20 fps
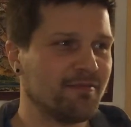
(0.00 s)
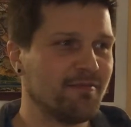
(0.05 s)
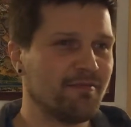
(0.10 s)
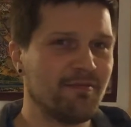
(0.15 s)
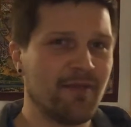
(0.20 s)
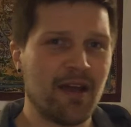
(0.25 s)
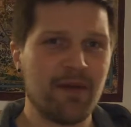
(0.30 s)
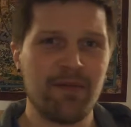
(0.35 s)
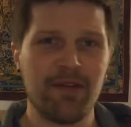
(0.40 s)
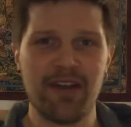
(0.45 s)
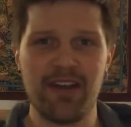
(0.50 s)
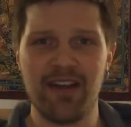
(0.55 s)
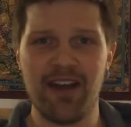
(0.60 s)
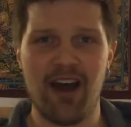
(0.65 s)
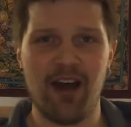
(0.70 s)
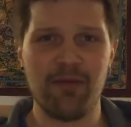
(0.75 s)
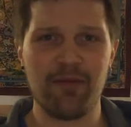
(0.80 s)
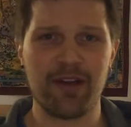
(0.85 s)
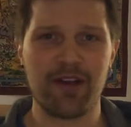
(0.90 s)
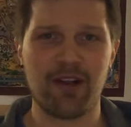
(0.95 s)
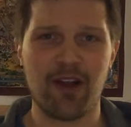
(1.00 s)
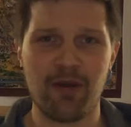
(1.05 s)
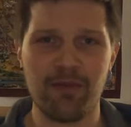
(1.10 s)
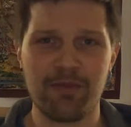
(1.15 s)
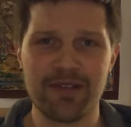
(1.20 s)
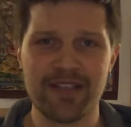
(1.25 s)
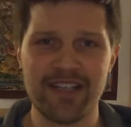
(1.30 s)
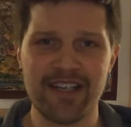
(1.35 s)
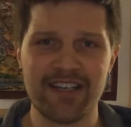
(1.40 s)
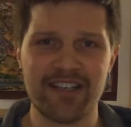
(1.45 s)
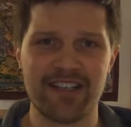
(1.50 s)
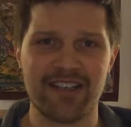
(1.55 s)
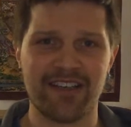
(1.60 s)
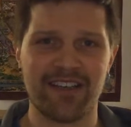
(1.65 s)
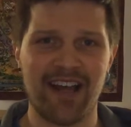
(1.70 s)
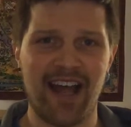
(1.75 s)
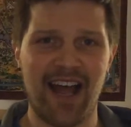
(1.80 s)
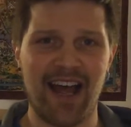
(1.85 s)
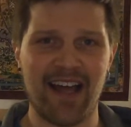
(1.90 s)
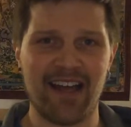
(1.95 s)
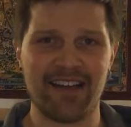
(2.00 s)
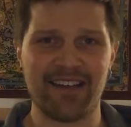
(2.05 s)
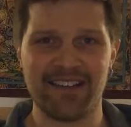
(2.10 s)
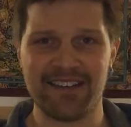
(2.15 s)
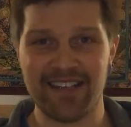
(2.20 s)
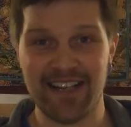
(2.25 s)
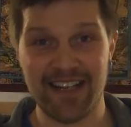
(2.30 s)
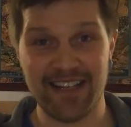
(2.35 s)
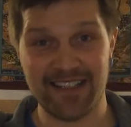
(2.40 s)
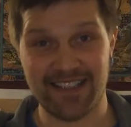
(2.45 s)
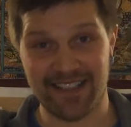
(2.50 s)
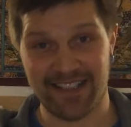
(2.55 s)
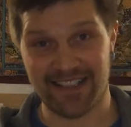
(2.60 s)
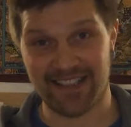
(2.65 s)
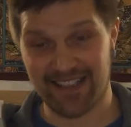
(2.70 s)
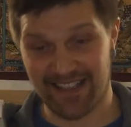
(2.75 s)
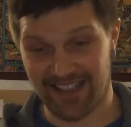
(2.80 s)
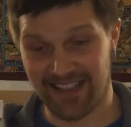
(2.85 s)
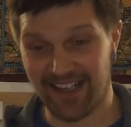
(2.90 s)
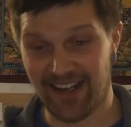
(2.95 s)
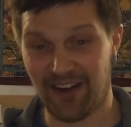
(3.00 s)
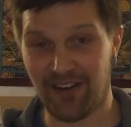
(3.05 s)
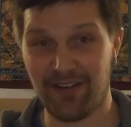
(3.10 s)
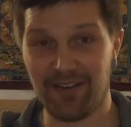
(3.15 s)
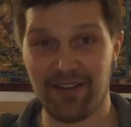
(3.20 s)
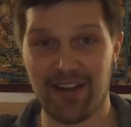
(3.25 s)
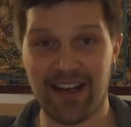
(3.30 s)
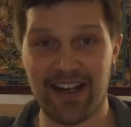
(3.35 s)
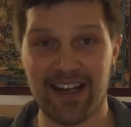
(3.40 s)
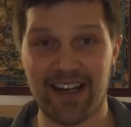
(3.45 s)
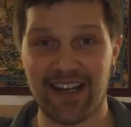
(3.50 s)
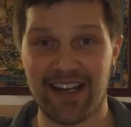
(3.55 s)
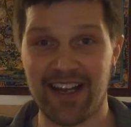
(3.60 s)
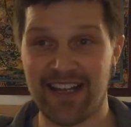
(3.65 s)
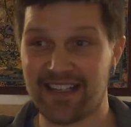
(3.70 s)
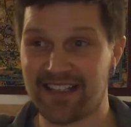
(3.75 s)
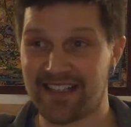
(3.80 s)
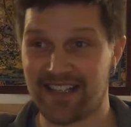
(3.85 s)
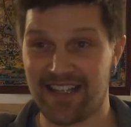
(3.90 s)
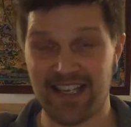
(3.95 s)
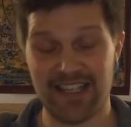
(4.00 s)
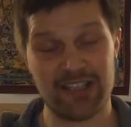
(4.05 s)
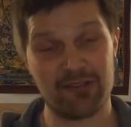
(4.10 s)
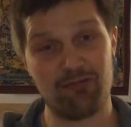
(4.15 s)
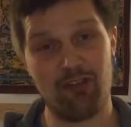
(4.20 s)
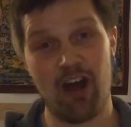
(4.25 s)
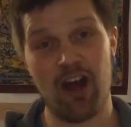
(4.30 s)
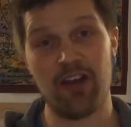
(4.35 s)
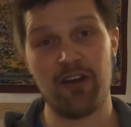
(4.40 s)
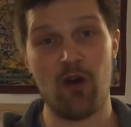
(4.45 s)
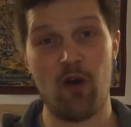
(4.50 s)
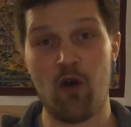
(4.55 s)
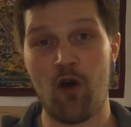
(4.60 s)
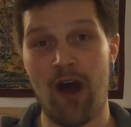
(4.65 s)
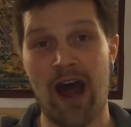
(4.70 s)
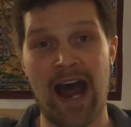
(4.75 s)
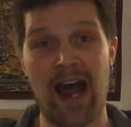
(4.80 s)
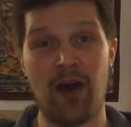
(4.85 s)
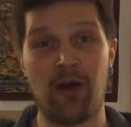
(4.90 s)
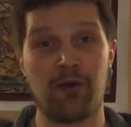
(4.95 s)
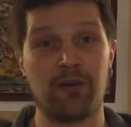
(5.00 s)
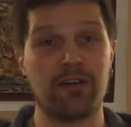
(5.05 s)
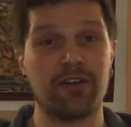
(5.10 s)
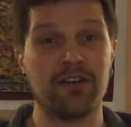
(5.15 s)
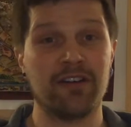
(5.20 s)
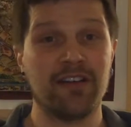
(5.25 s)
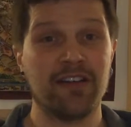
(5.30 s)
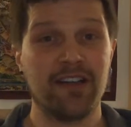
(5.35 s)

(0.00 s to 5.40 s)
Maybe I'm in a competition and it's, it's this run or out.